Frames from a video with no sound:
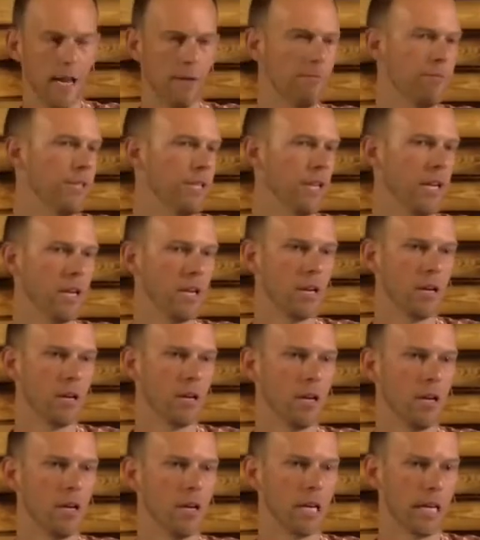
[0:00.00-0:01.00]
and empty.
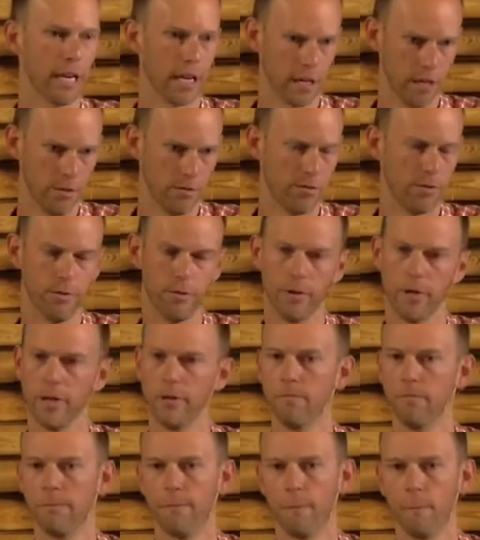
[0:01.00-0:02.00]
Get used to
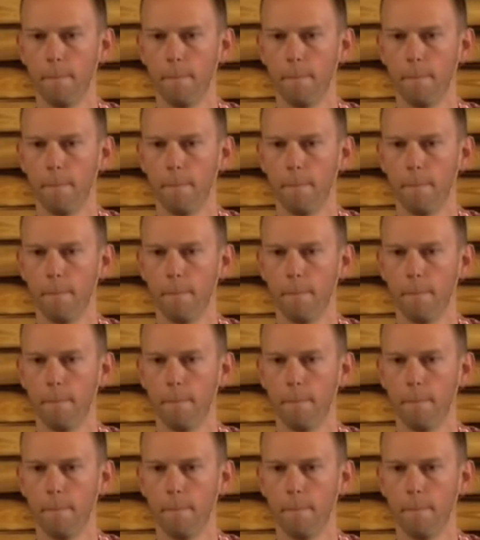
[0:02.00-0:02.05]
it.